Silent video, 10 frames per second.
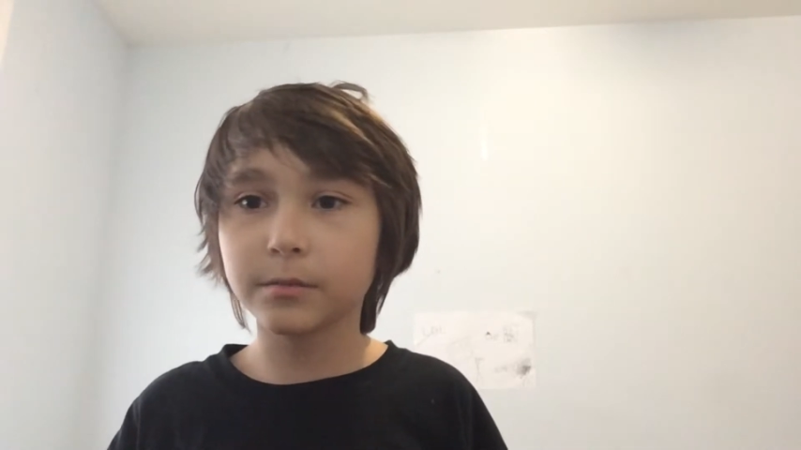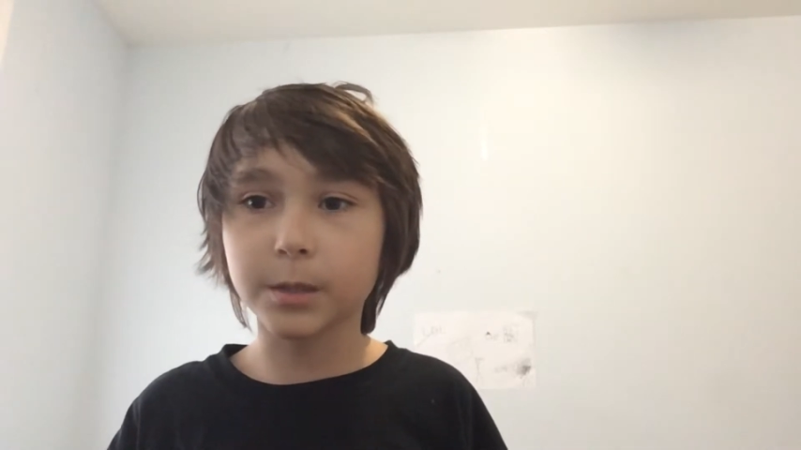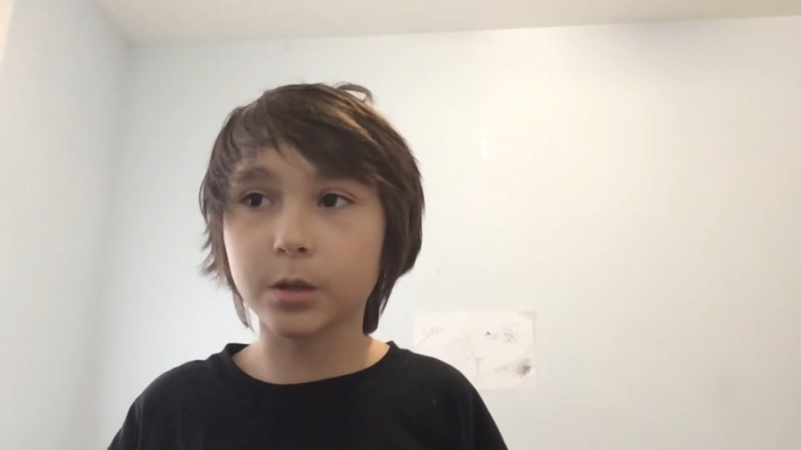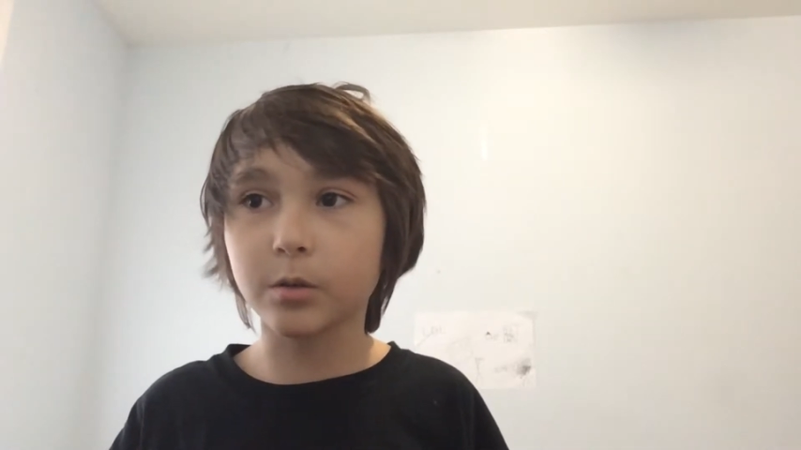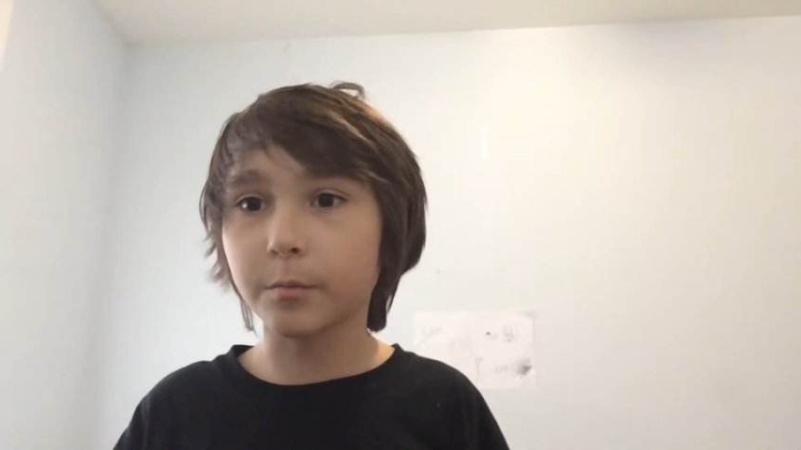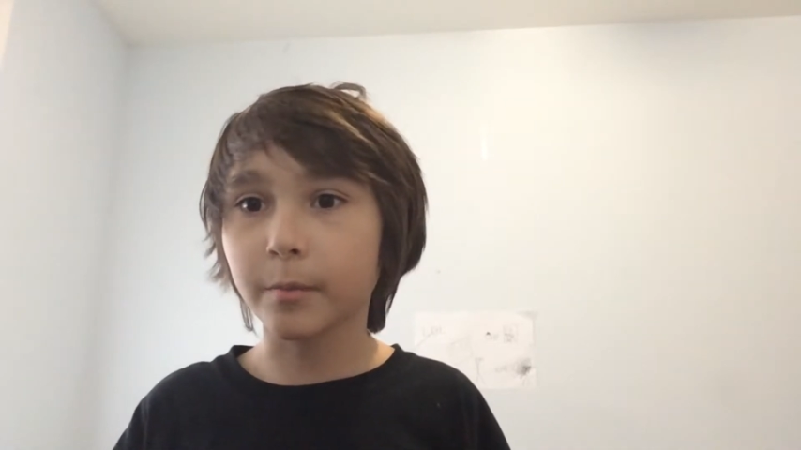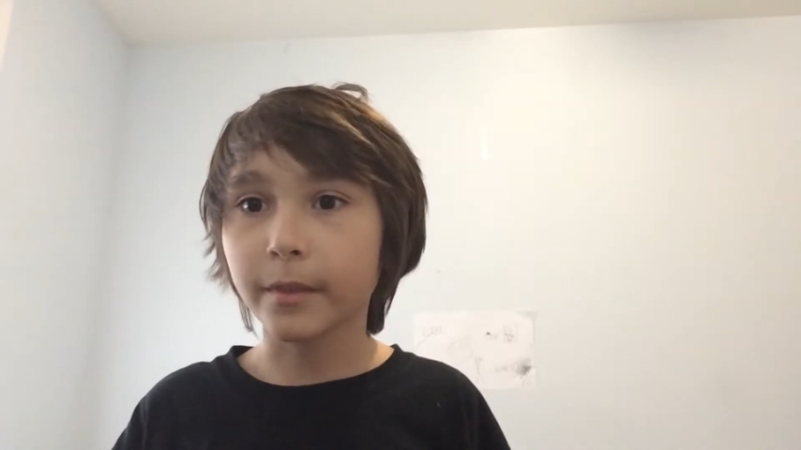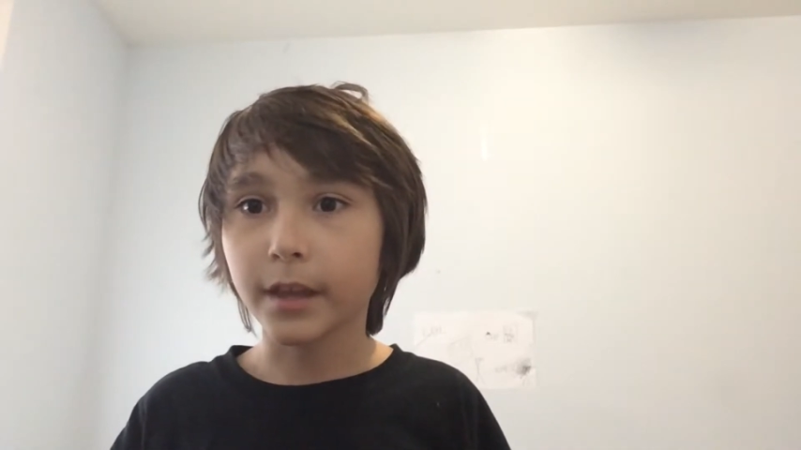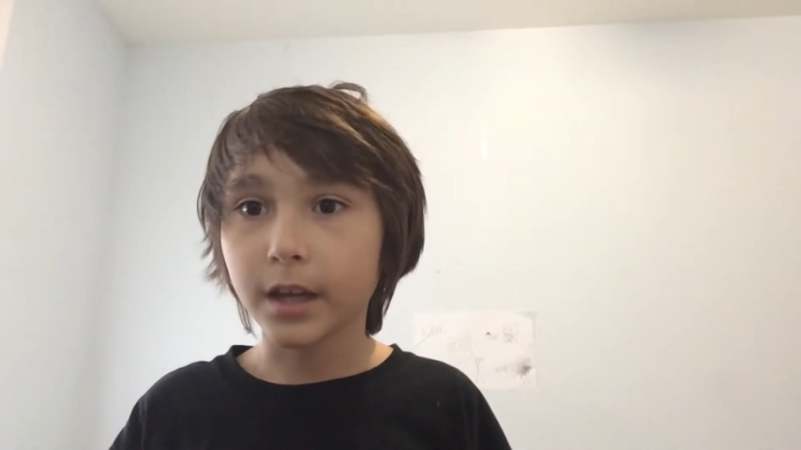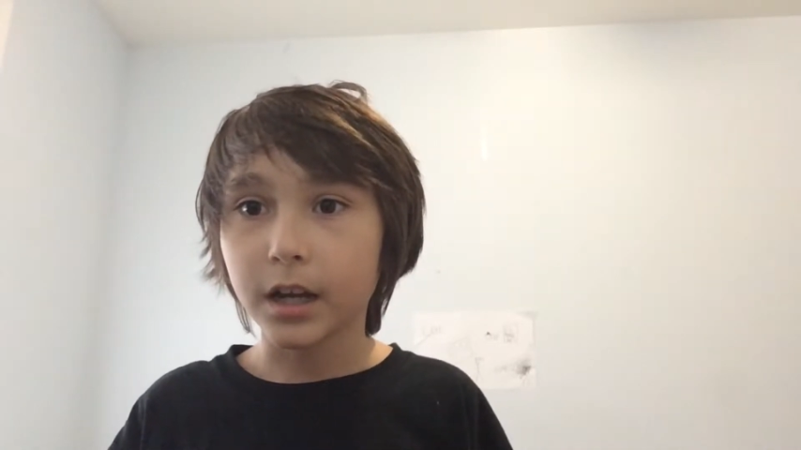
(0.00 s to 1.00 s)
So
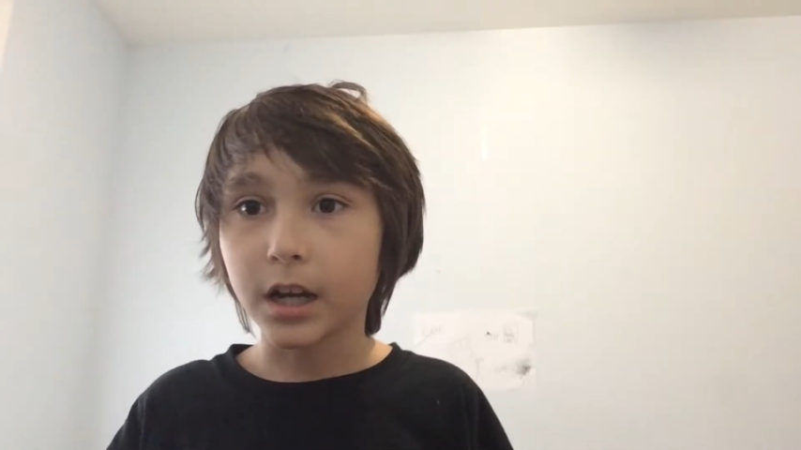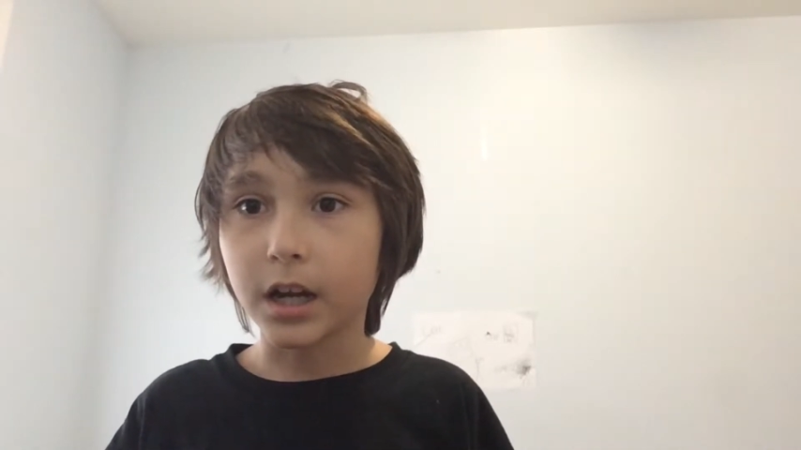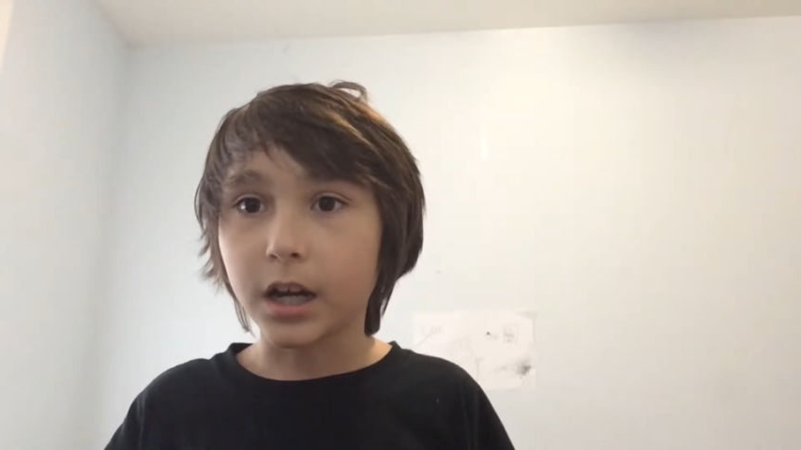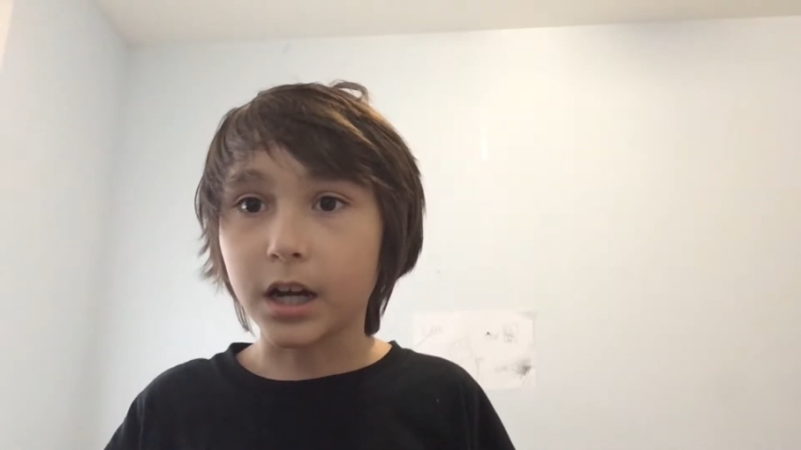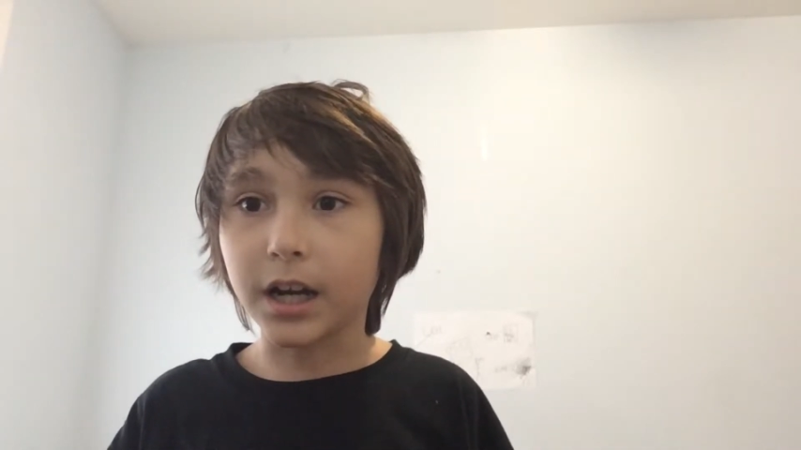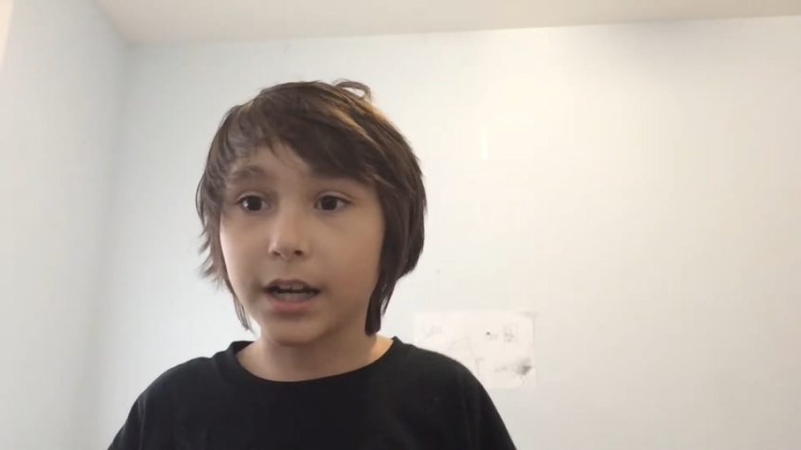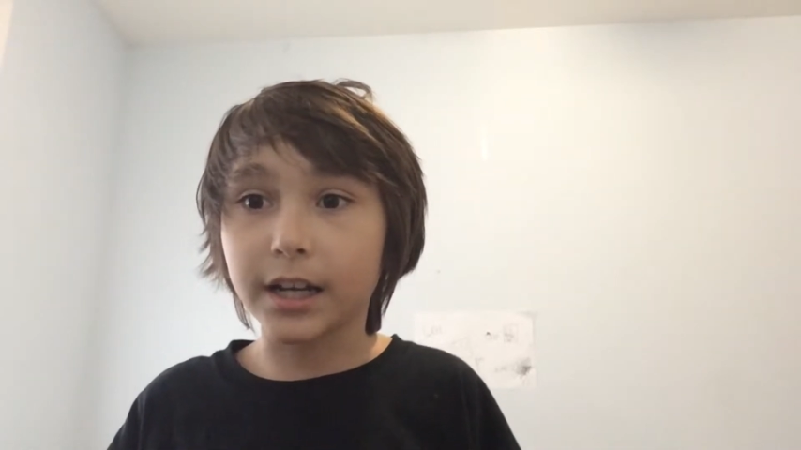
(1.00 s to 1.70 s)
I